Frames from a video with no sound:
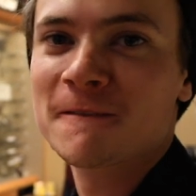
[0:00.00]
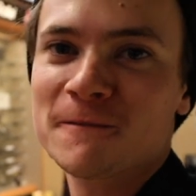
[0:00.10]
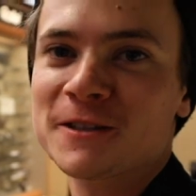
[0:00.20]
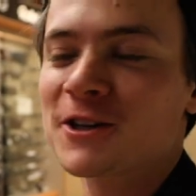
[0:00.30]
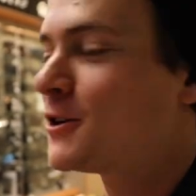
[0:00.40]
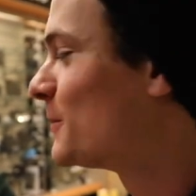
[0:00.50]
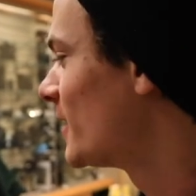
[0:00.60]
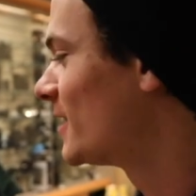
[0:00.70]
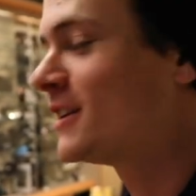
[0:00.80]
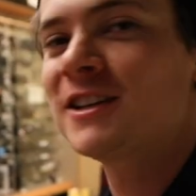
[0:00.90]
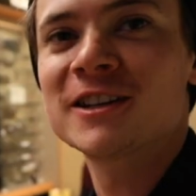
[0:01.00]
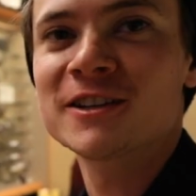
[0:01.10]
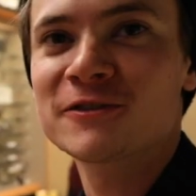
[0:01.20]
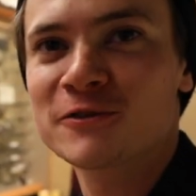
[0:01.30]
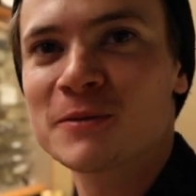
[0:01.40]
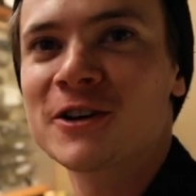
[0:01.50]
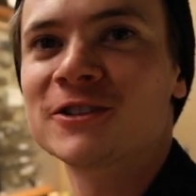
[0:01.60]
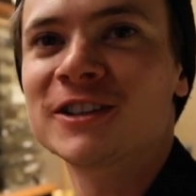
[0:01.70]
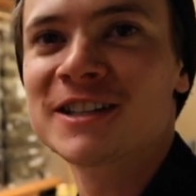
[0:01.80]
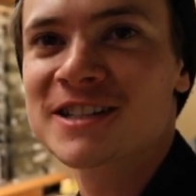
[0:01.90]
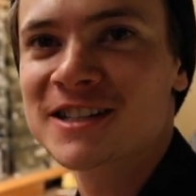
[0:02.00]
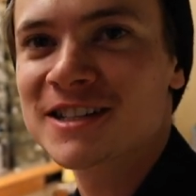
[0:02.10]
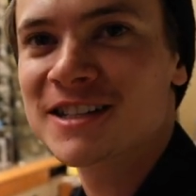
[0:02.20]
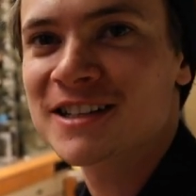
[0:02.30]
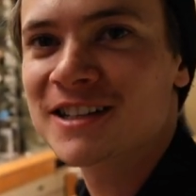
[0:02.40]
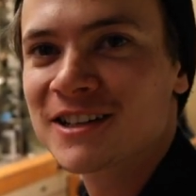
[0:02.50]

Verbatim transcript: Fits all my EF mount lenses,